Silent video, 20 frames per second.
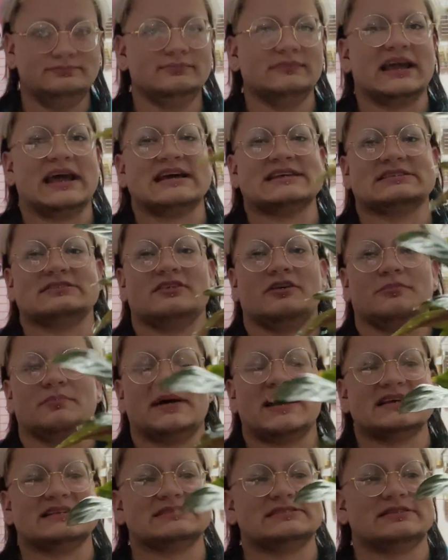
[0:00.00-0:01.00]
has long
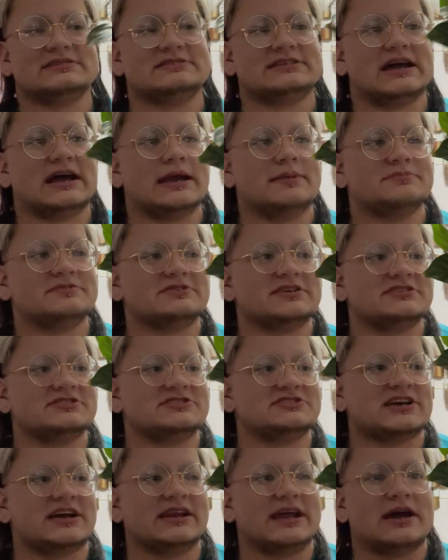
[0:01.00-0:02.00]
past
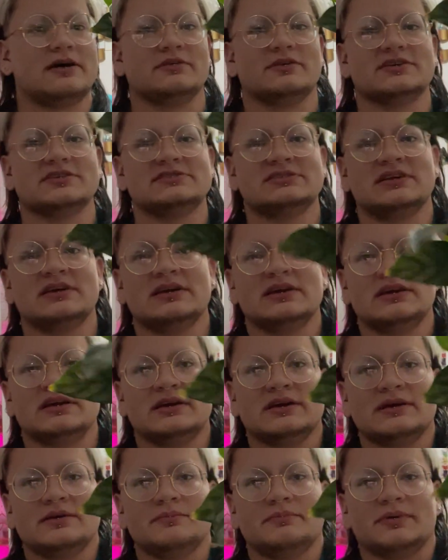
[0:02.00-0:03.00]
sunshine hours.
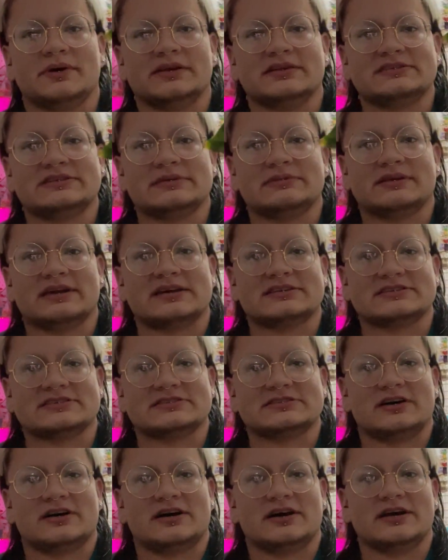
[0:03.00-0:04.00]
But same thing, I just
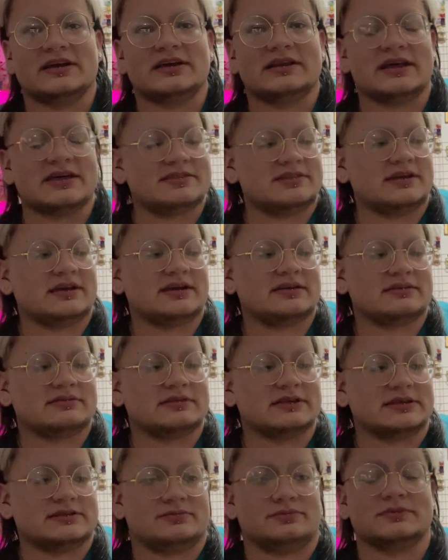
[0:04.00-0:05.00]
saw it, and I think
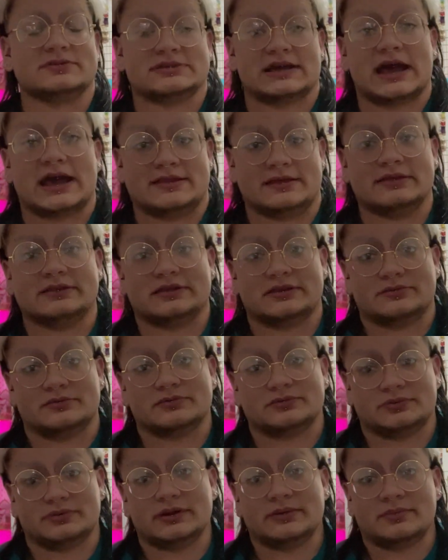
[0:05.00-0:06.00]
this was
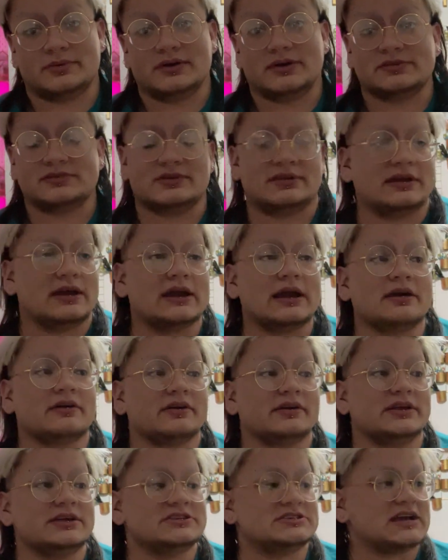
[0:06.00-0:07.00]
$20, and I got
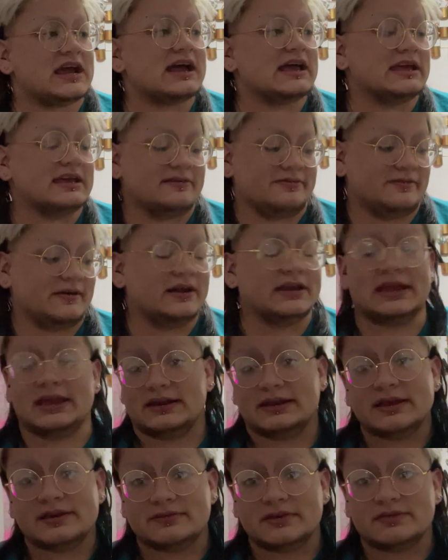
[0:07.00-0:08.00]
really
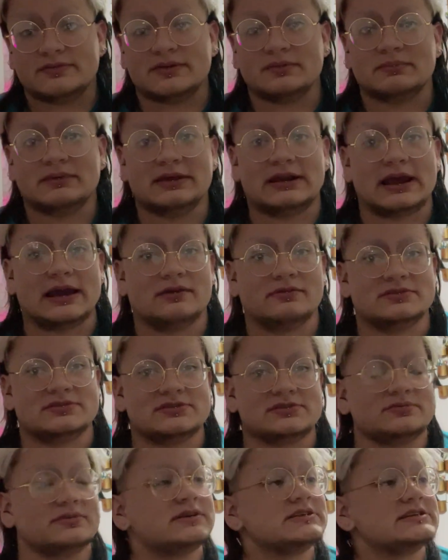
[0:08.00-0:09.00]
if even, and I was
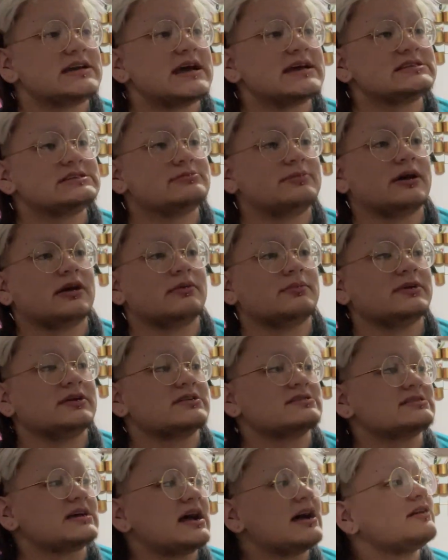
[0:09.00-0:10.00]
just really jazzed about it
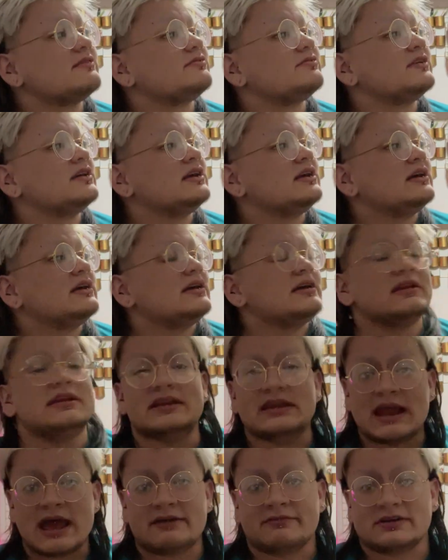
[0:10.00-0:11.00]
because I've
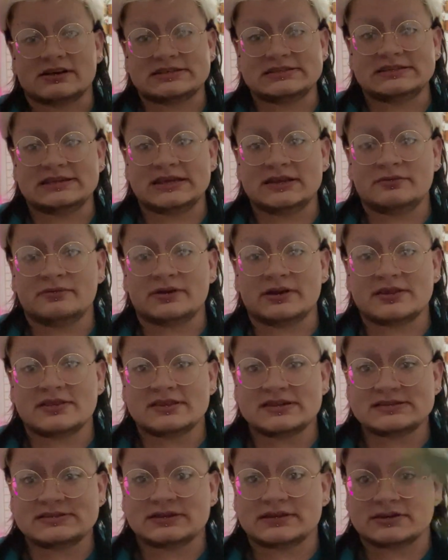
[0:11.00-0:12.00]
never seen one of
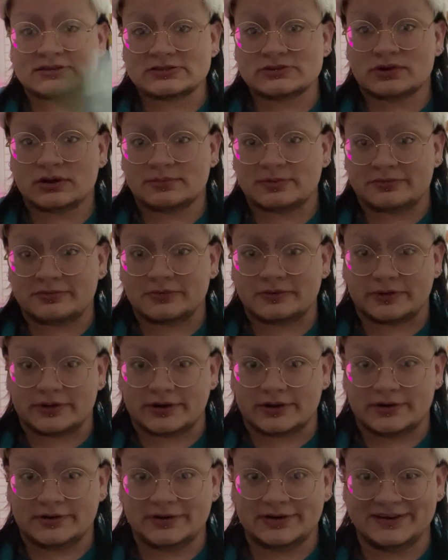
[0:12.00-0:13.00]
these in a store
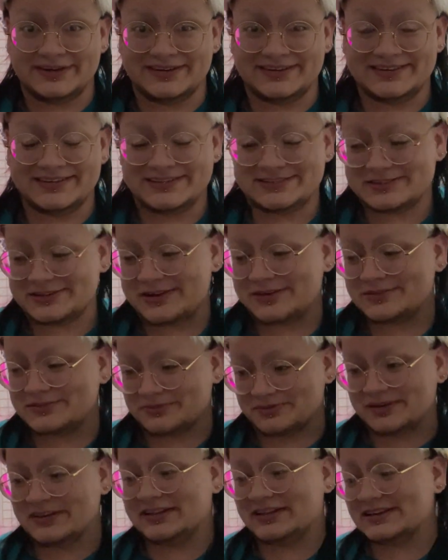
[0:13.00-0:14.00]
before. So I was
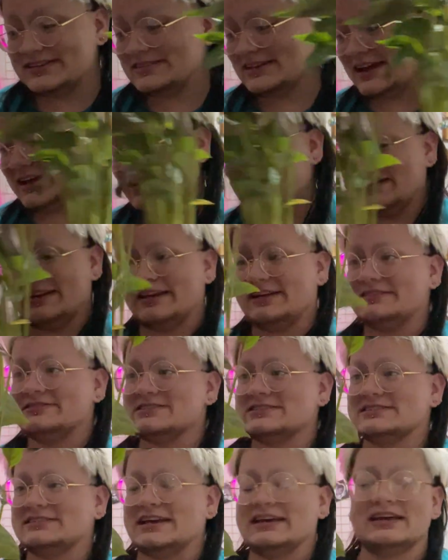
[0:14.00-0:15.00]
really excited and
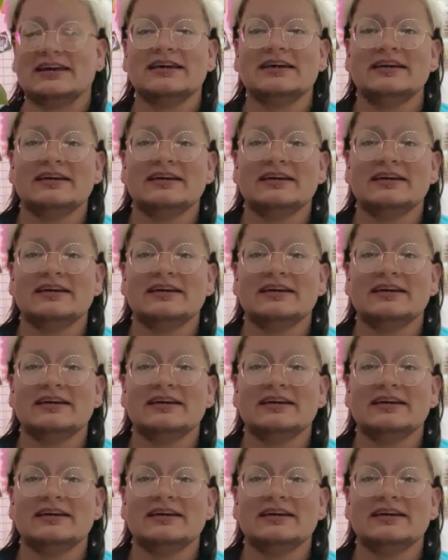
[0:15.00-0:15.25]
just like,